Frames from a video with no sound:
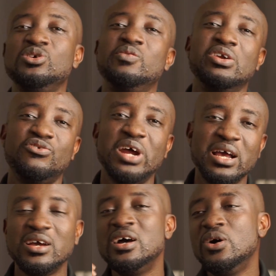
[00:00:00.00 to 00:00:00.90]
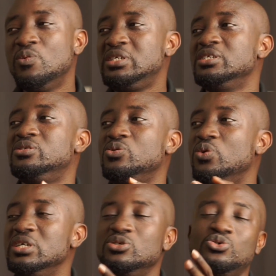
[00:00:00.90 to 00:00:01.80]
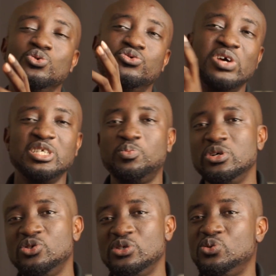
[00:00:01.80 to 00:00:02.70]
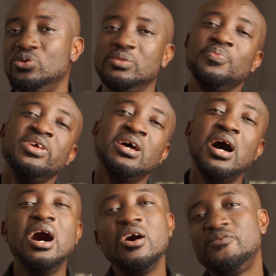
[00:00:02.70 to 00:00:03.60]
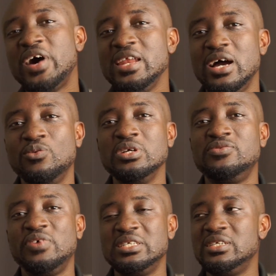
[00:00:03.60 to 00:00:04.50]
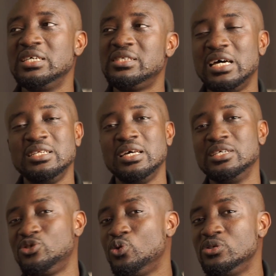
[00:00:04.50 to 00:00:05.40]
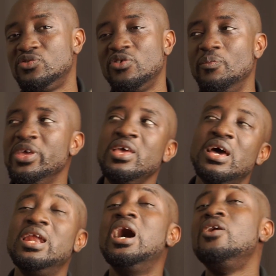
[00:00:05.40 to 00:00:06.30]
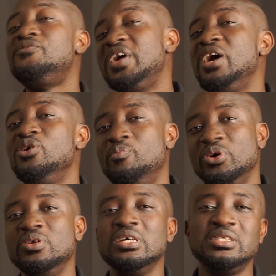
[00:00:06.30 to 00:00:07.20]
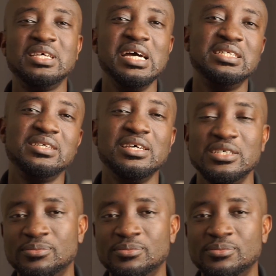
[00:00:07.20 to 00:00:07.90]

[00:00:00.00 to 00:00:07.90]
of the truck which is going to transport your stones, how far they are going to fetch the sand and stones from, and how far your building site is.